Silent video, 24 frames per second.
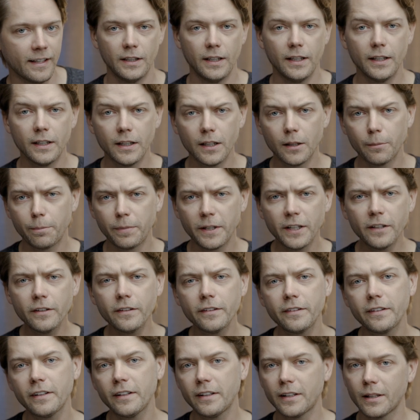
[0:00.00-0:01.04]
and it
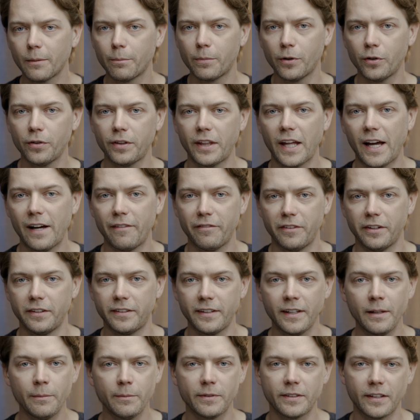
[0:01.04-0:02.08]
appears that they both have the
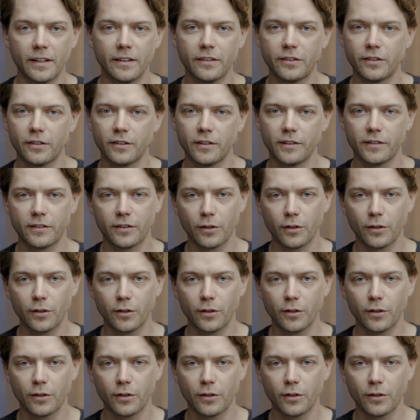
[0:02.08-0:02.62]
same sensor,